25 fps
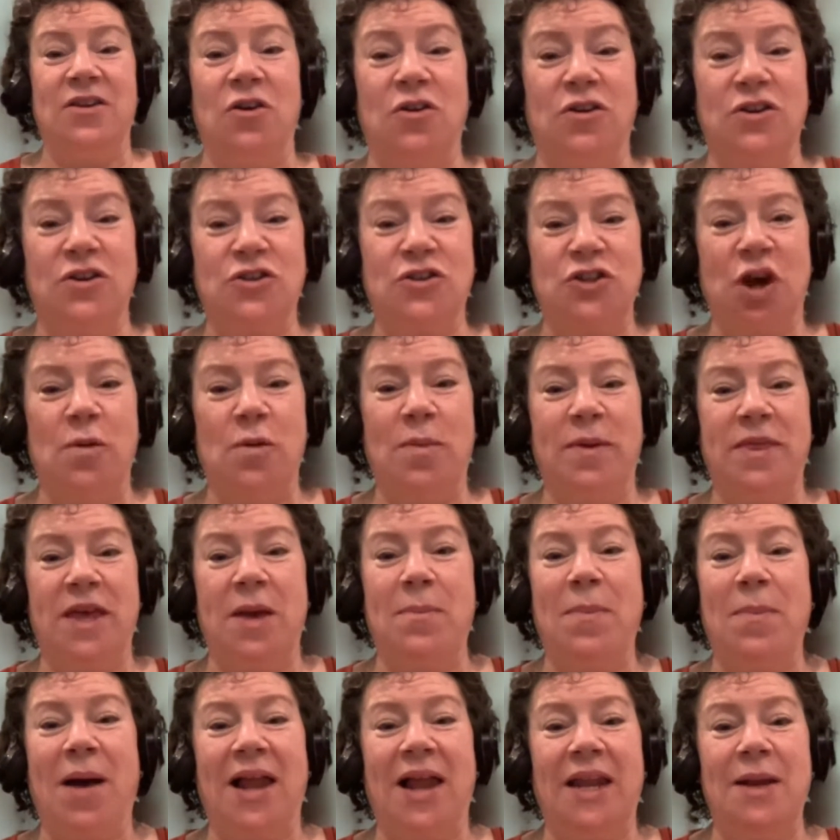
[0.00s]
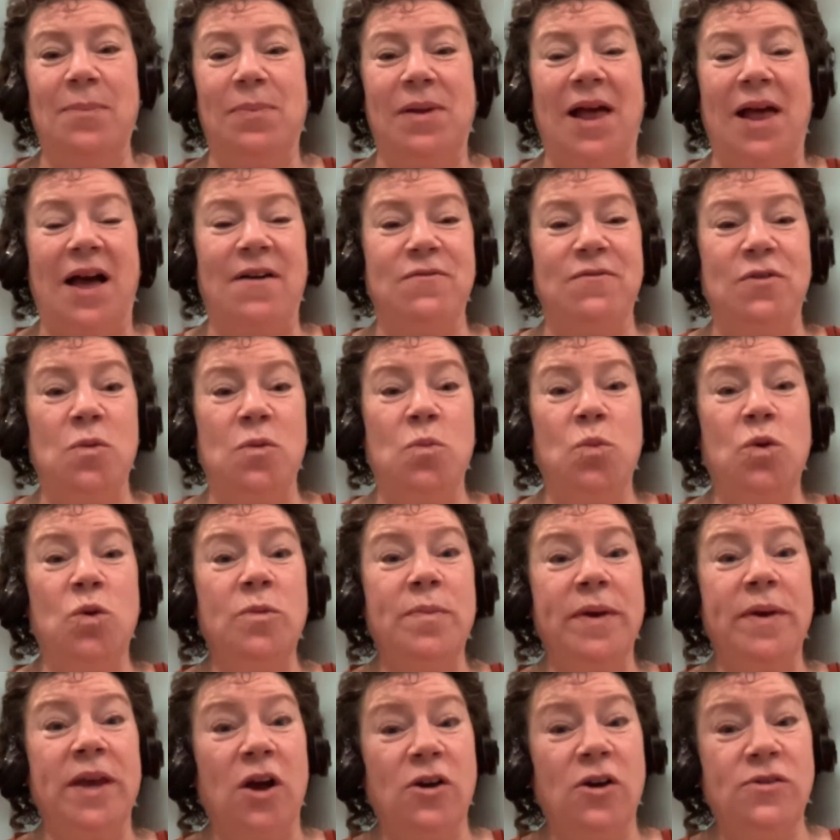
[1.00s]
October, the EPALE platform will
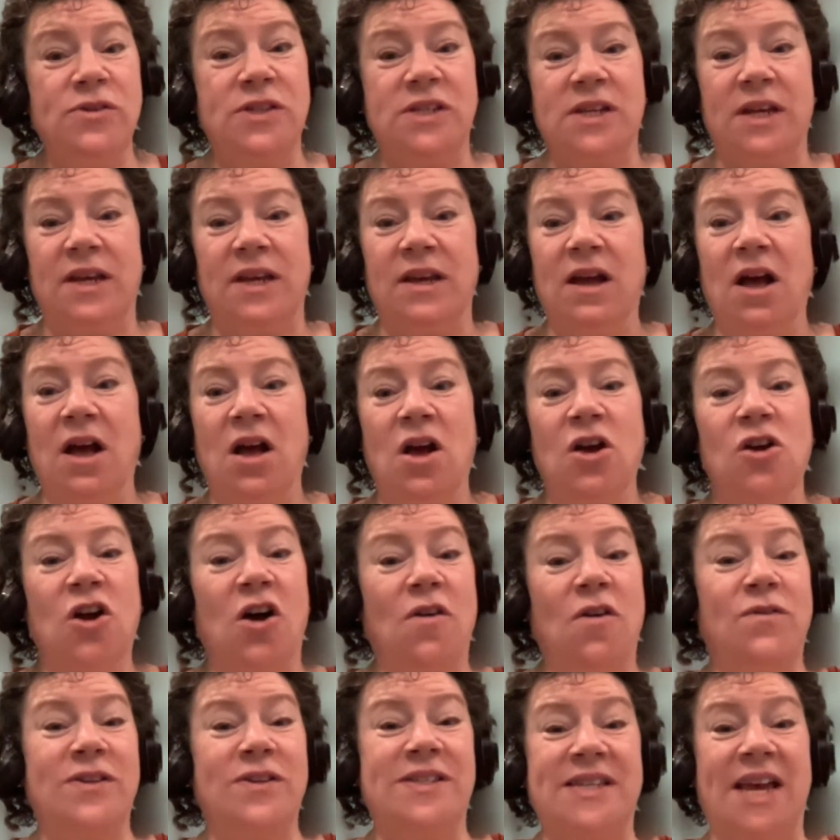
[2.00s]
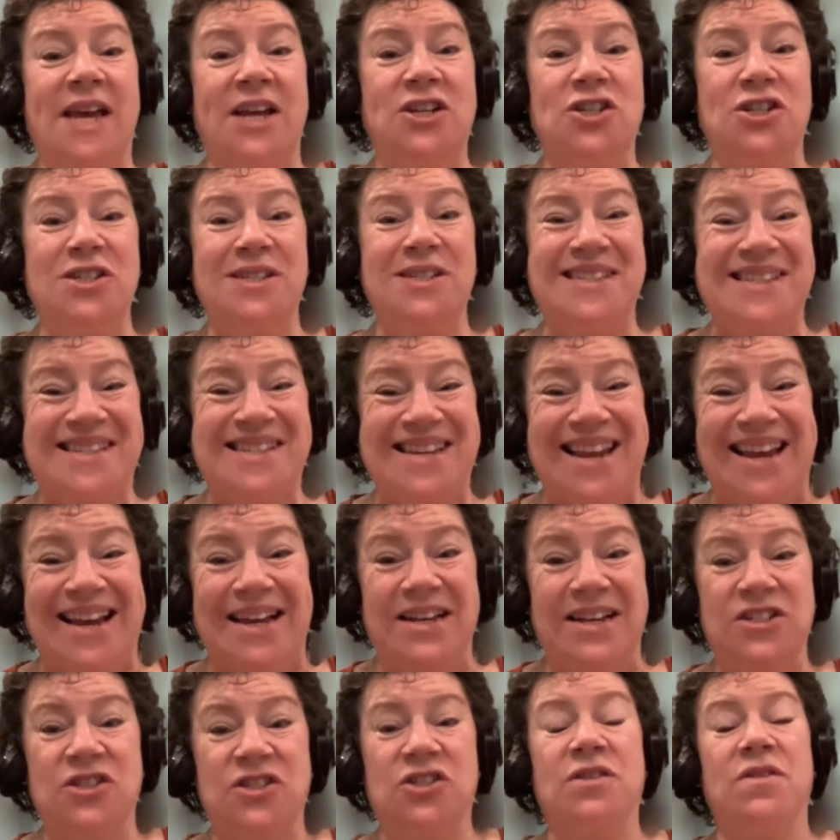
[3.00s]
be hosting conversations linked
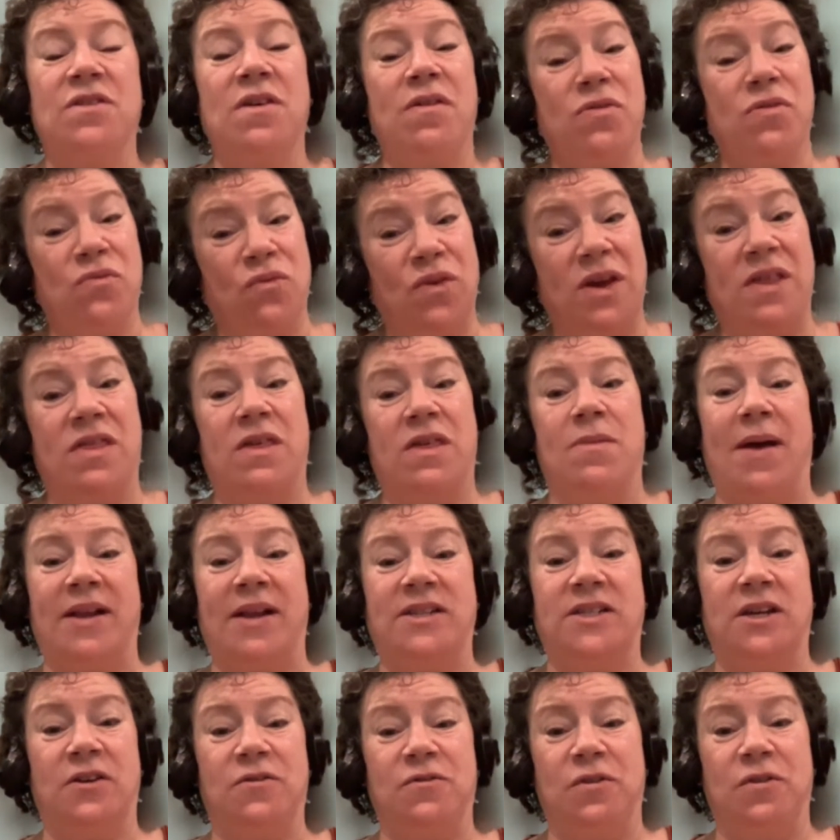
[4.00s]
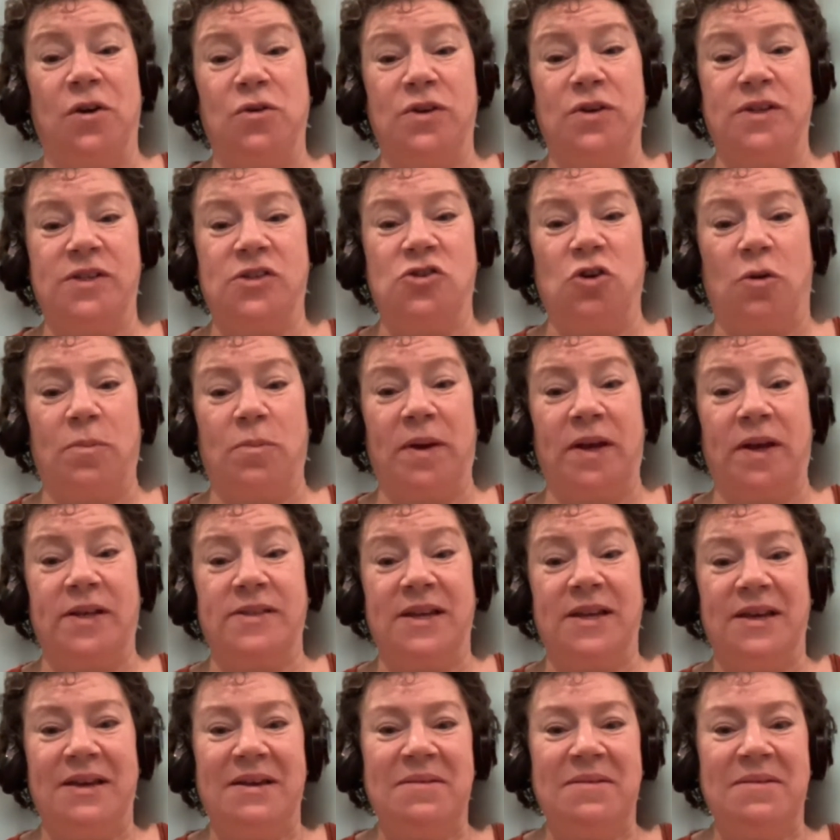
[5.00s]
to the 3 thematic focus topics.